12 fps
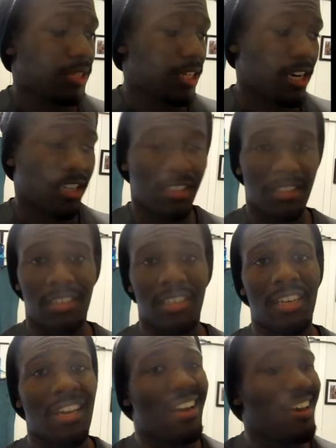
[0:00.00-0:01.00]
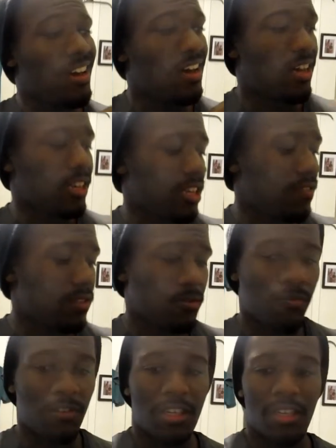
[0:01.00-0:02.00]
but honestly, I love the
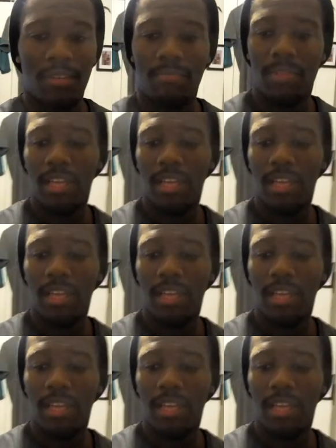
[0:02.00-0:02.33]
fit.